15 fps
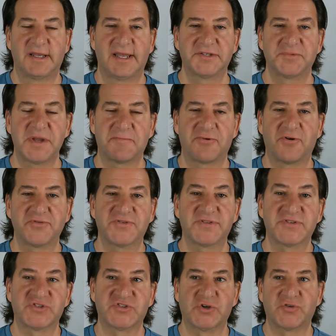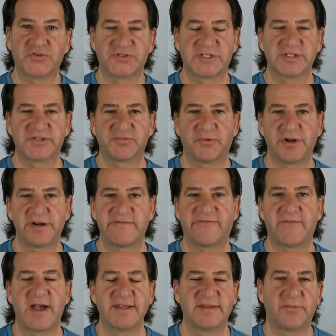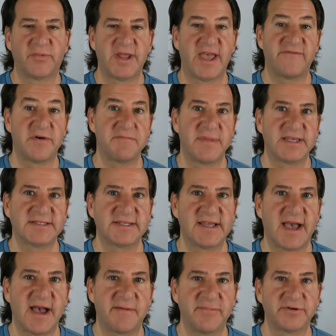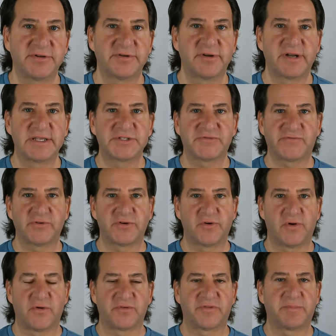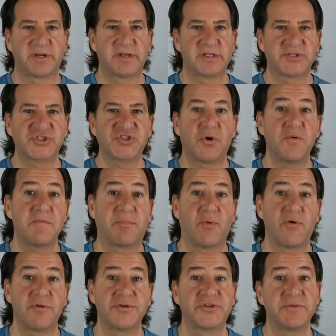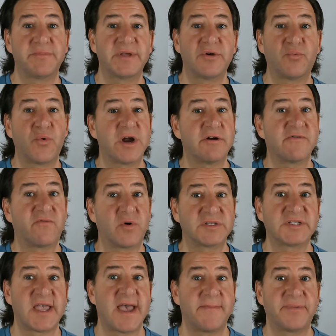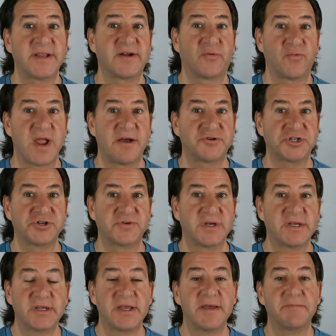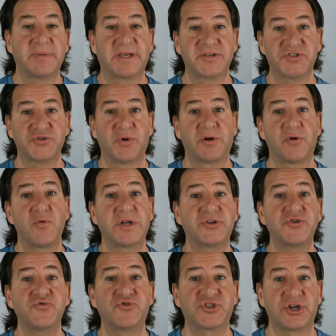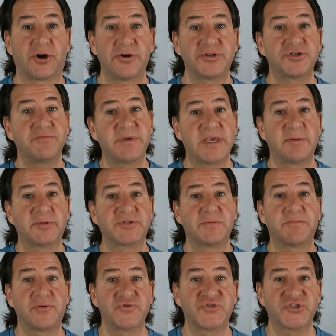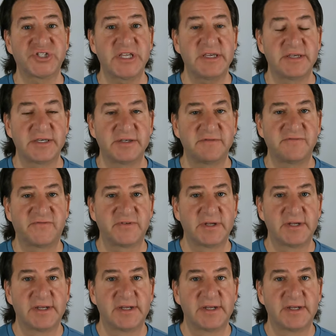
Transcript: As we approach the solstice, we're going to find that we have amazing opportunities for growth, but it is so important to be aware of what's happening around you, because you are going to start to be able to perceive